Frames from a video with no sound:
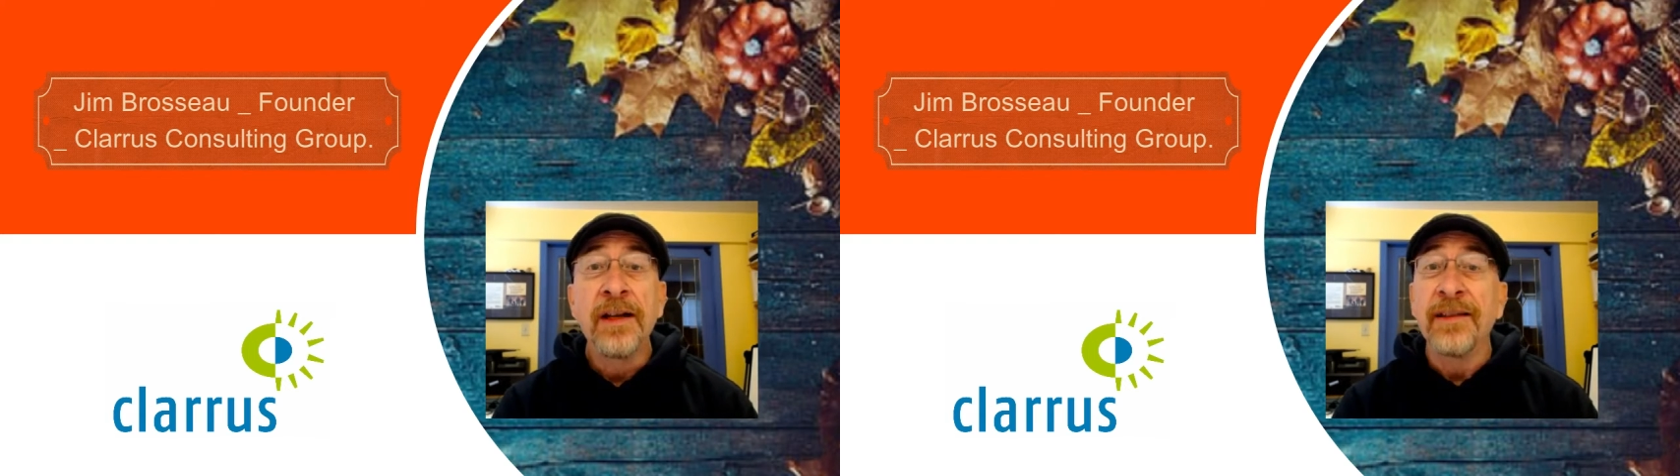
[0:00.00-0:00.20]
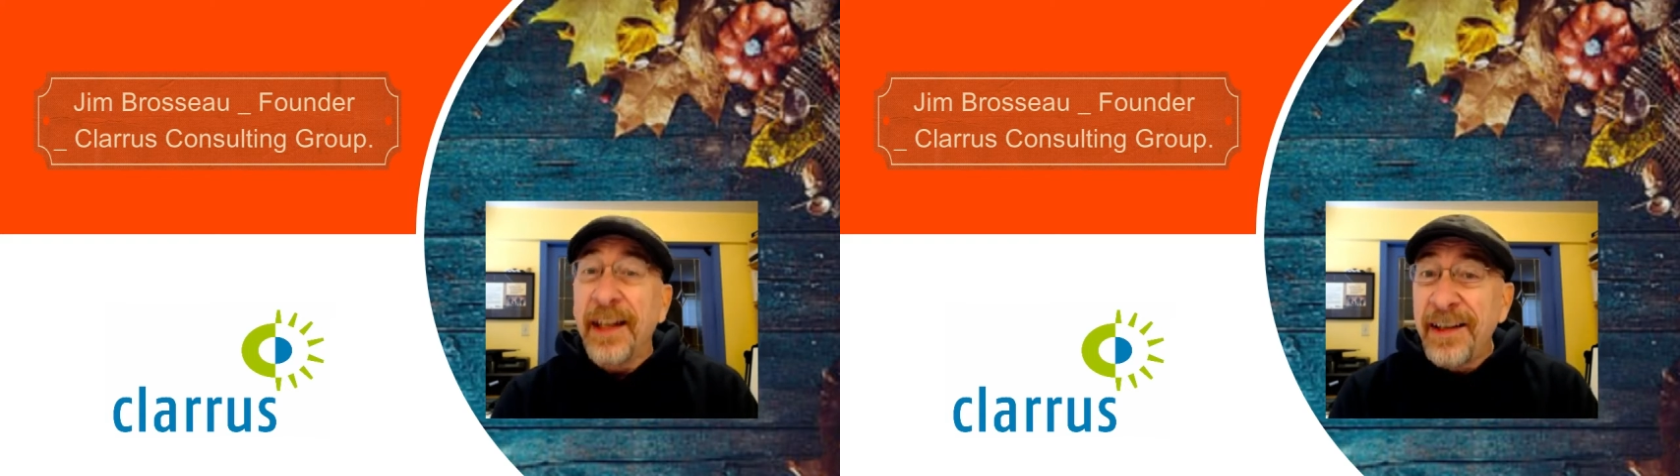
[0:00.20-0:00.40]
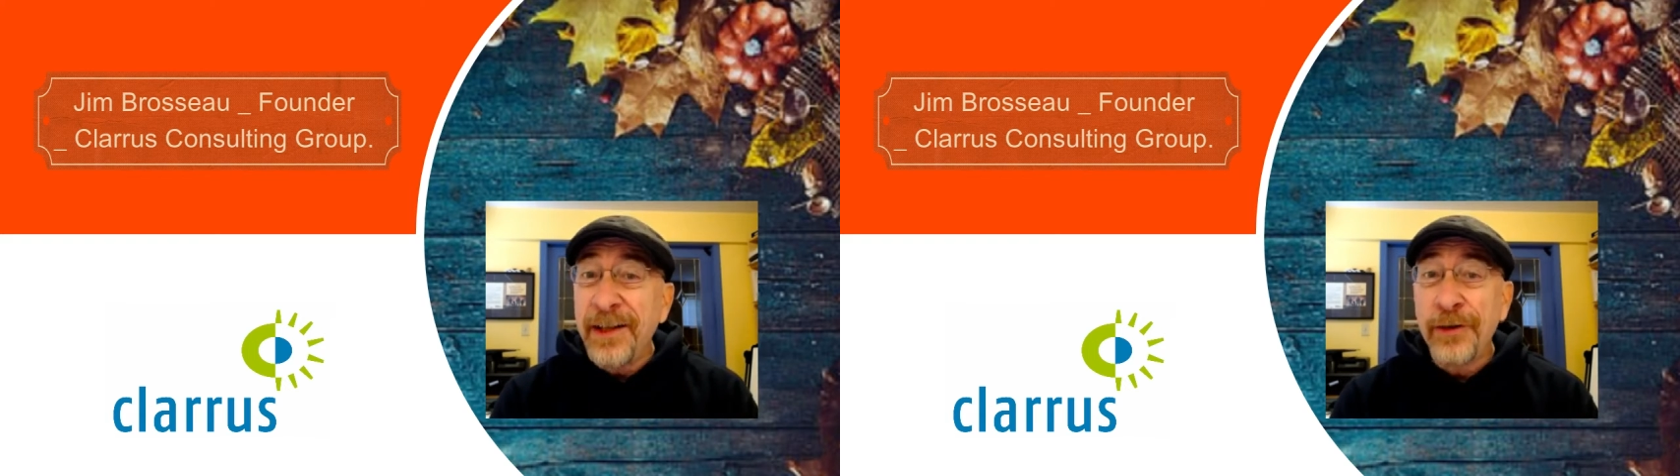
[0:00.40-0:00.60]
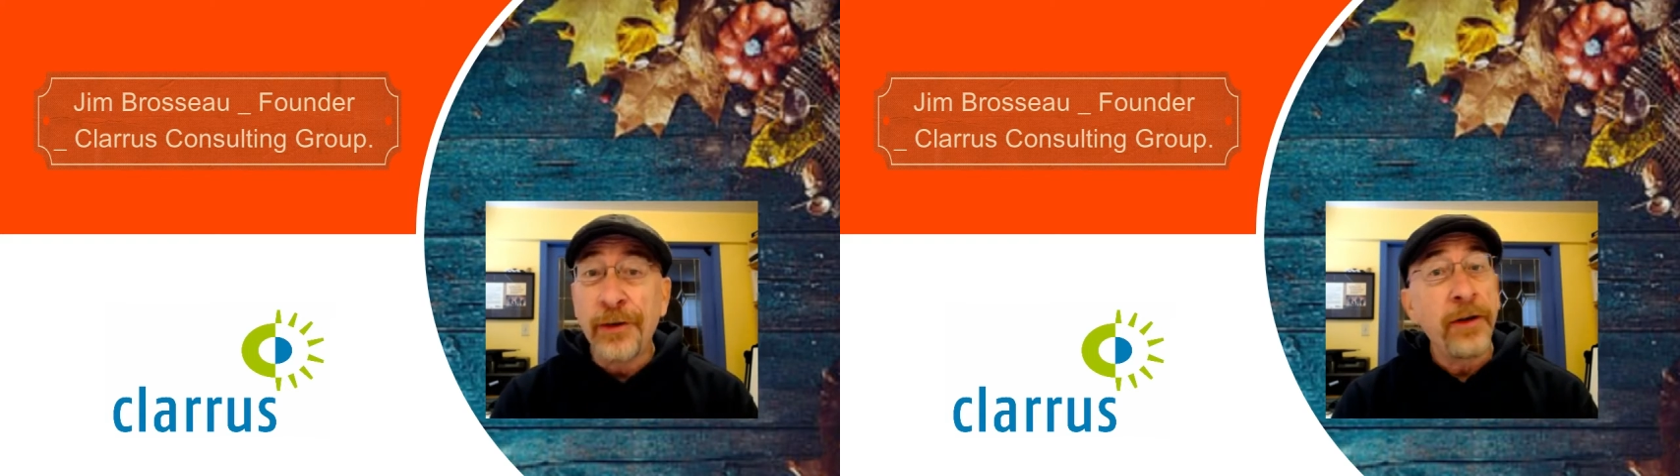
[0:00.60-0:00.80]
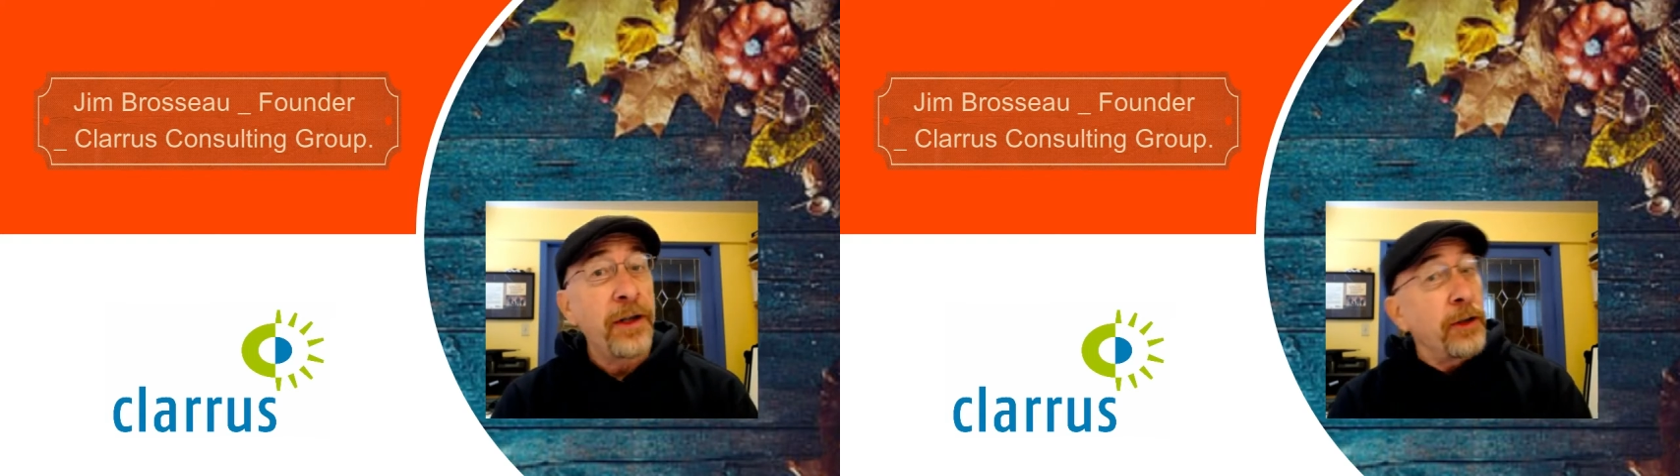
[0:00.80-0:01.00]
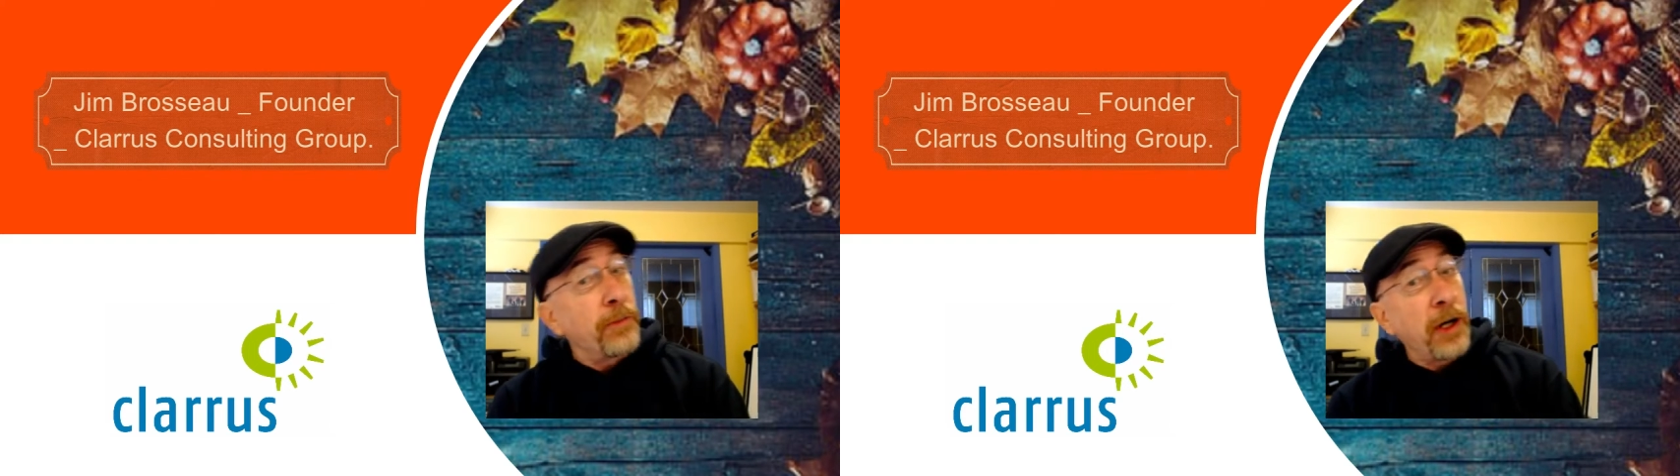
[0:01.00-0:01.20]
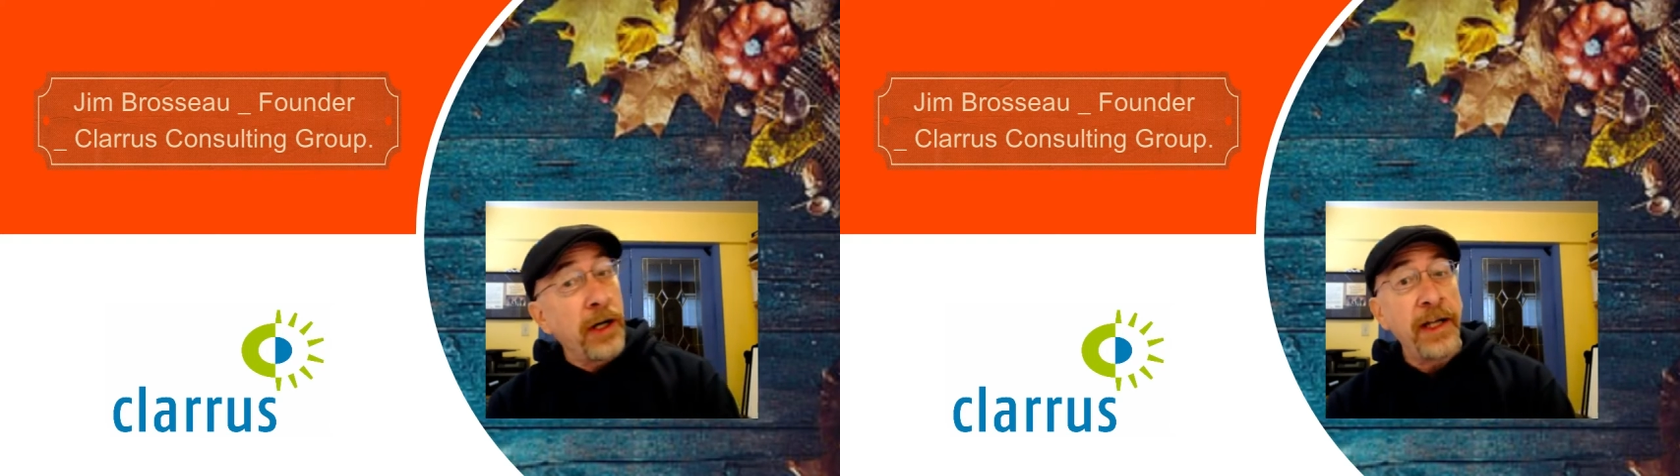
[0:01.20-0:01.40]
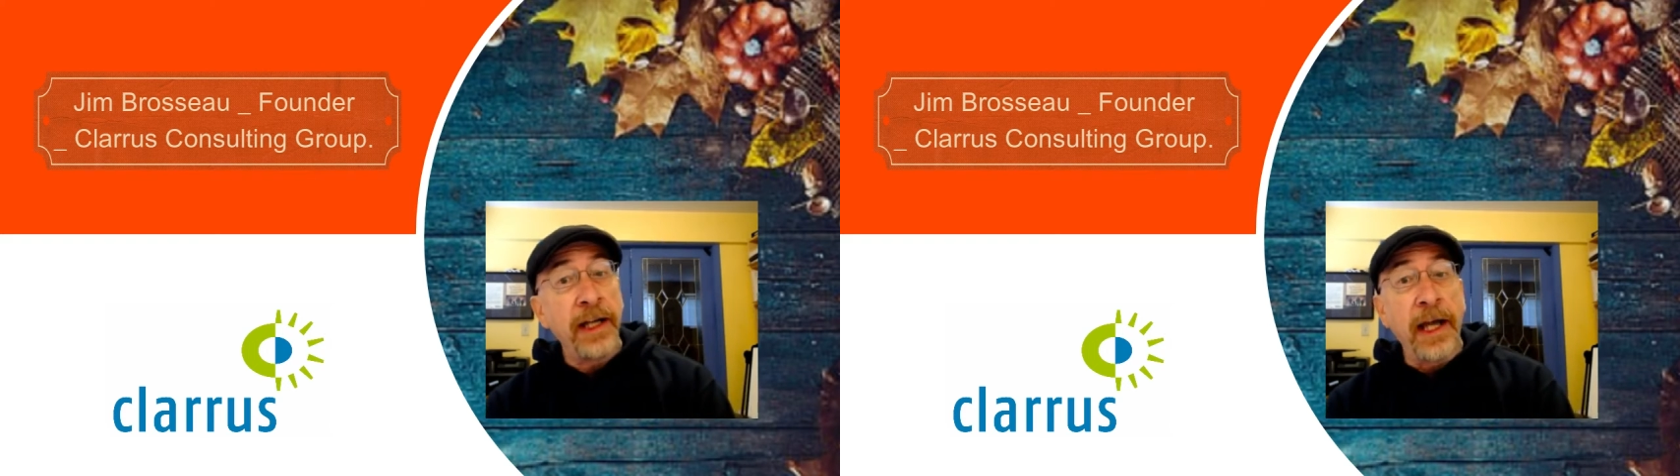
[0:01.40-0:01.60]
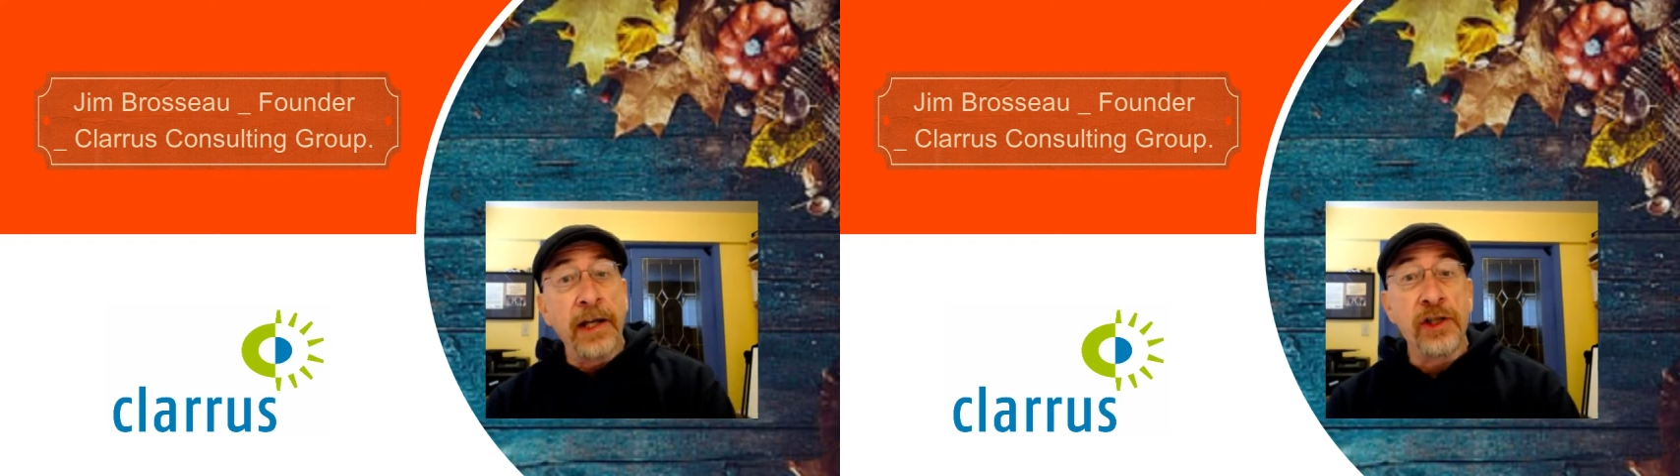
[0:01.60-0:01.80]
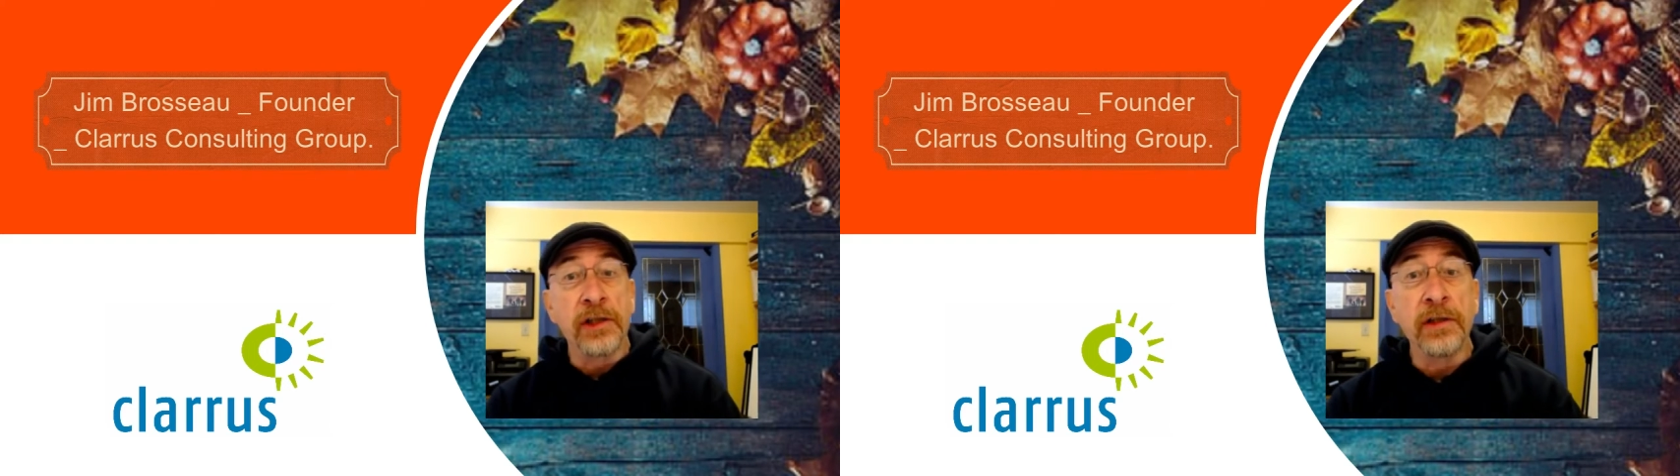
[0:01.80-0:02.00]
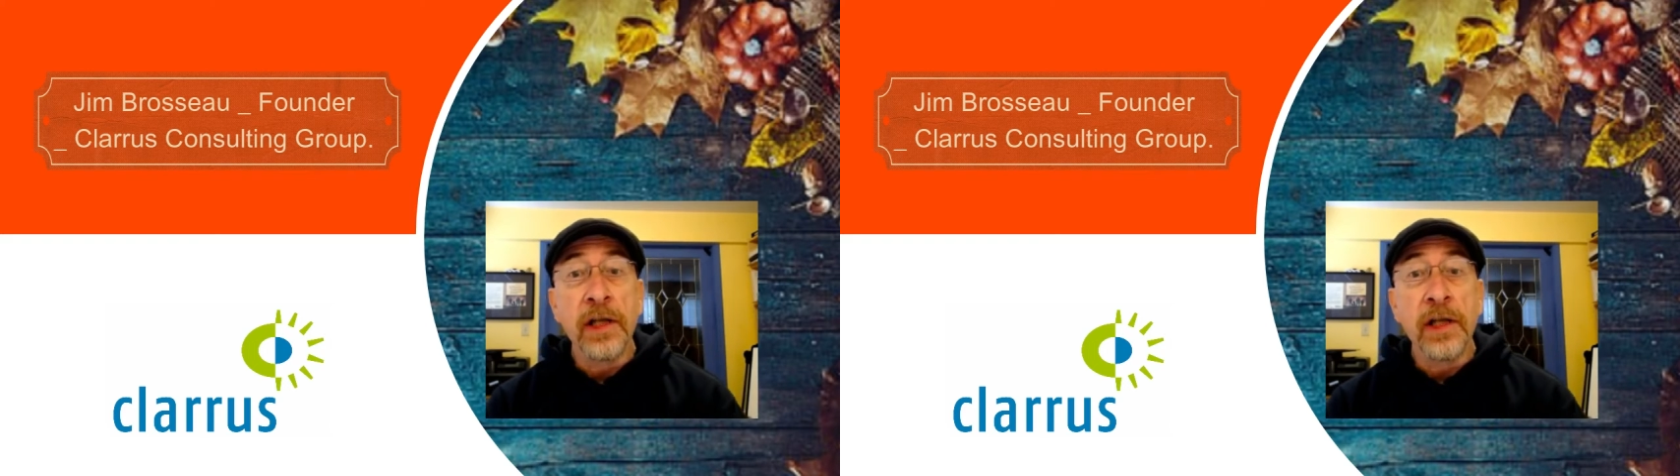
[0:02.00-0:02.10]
Then they turned on their marketing engine